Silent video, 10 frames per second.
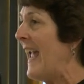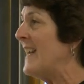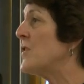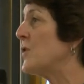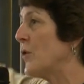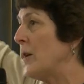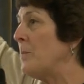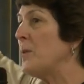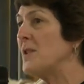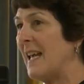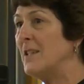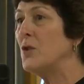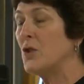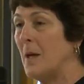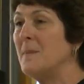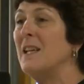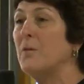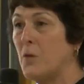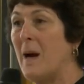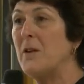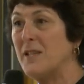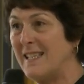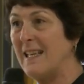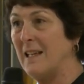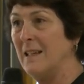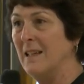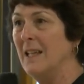and a certain percentage comes in from our city